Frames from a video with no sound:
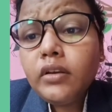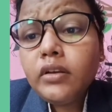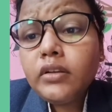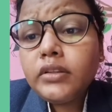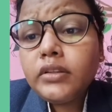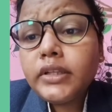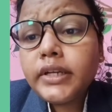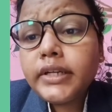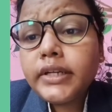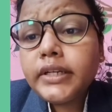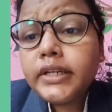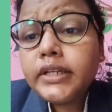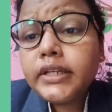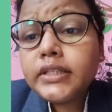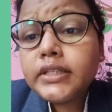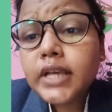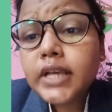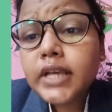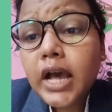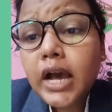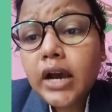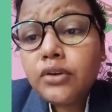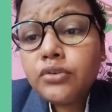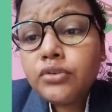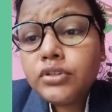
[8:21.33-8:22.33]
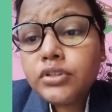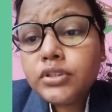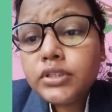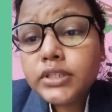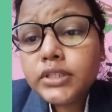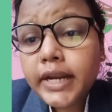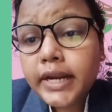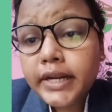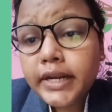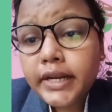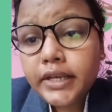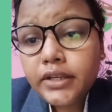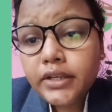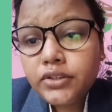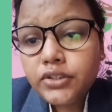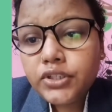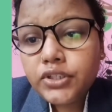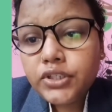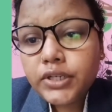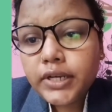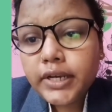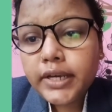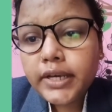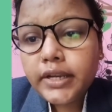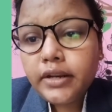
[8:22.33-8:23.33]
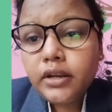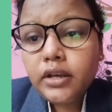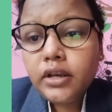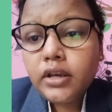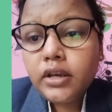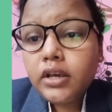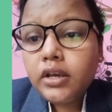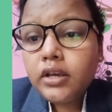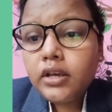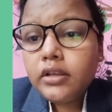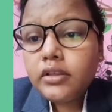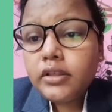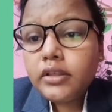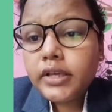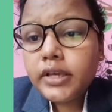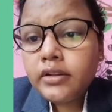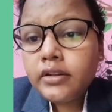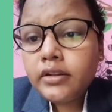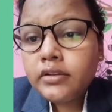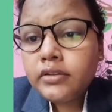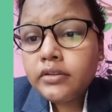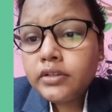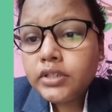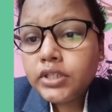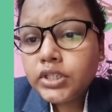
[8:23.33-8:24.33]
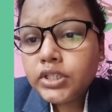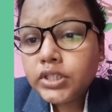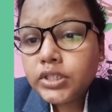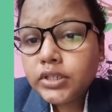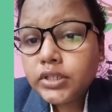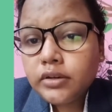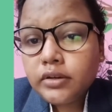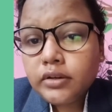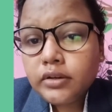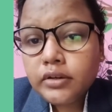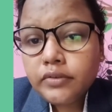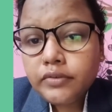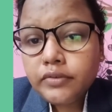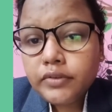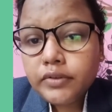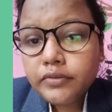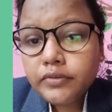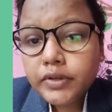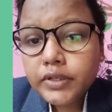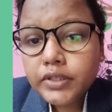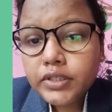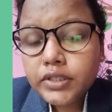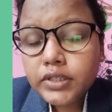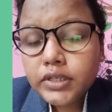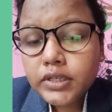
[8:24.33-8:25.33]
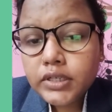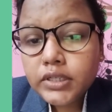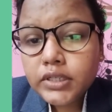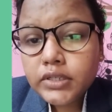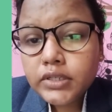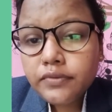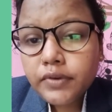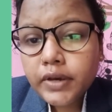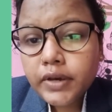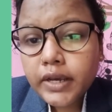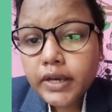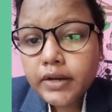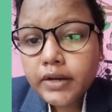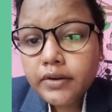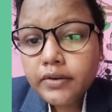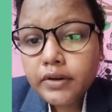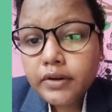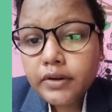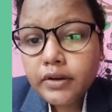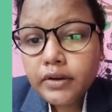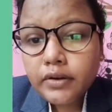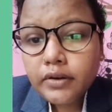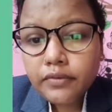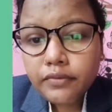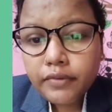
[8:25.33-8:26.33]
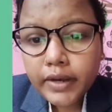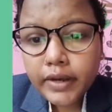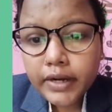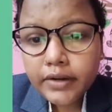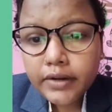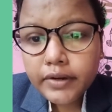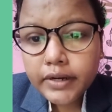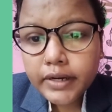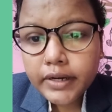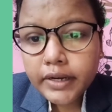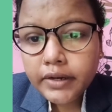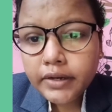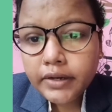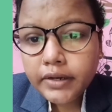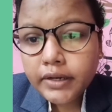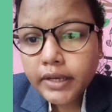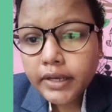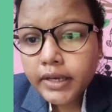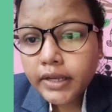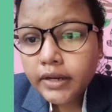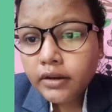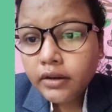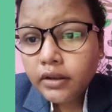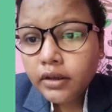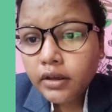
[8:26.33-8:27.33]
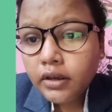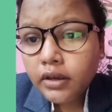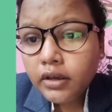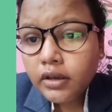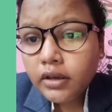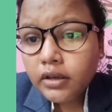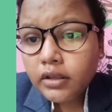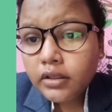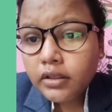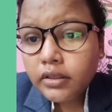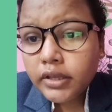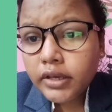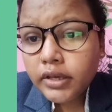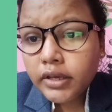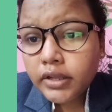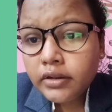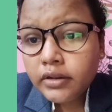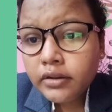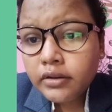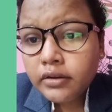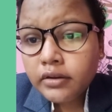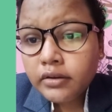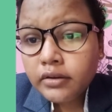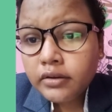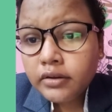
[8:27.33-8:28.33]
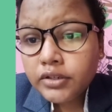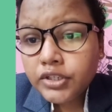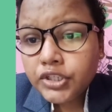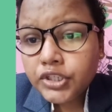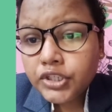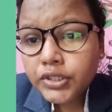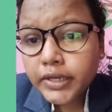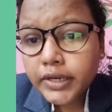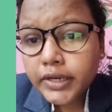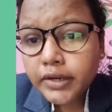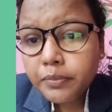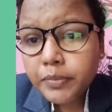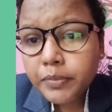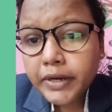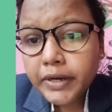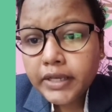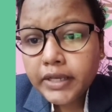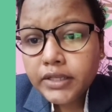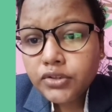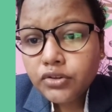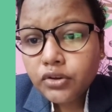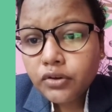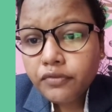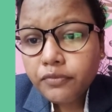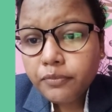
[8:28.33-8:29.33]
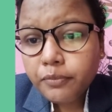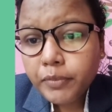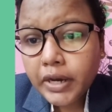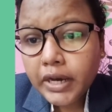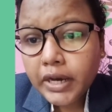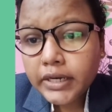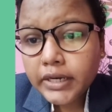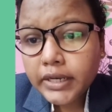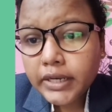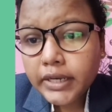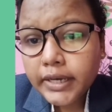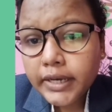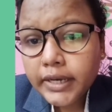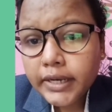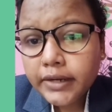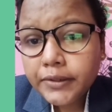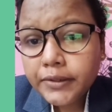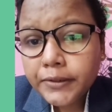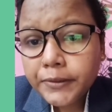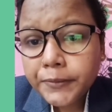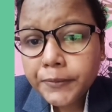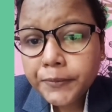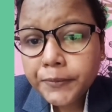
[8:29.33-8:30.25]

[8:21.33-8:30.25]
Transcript: that is outstanding share, then which is 510, then share price of market.